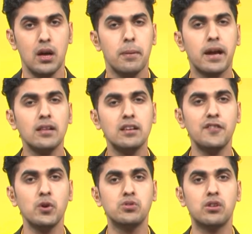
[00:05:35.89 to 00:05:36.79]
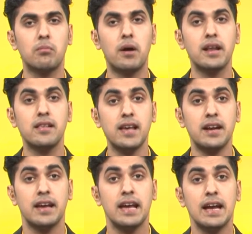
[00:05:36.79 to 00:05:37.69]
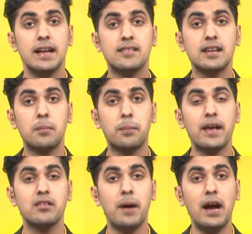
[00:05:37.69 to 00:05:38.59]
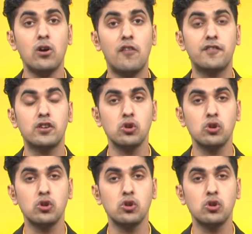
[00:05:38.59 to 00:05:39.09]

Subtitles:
Bikaji Foods on Monday said it has set a price band of